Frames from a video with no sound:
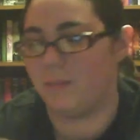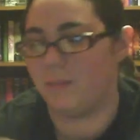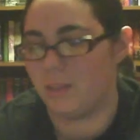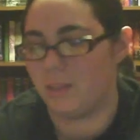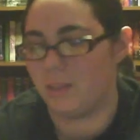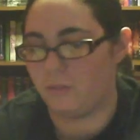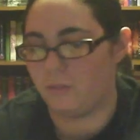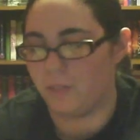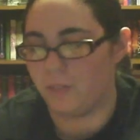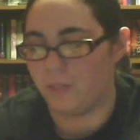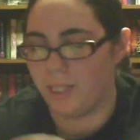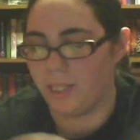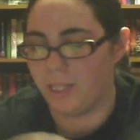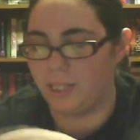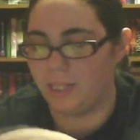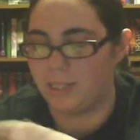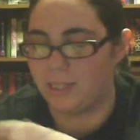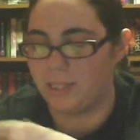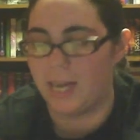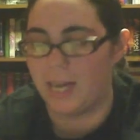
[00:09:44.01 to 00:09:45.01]
really
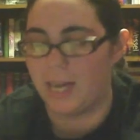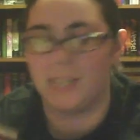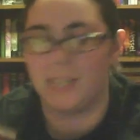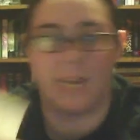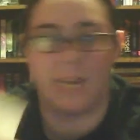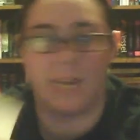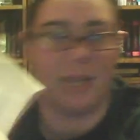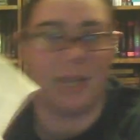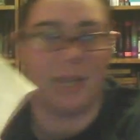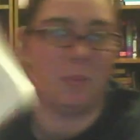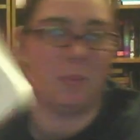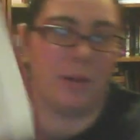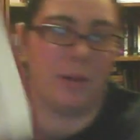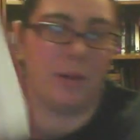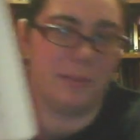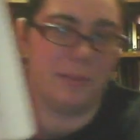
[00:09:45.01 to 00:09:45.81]
kind of tiny print.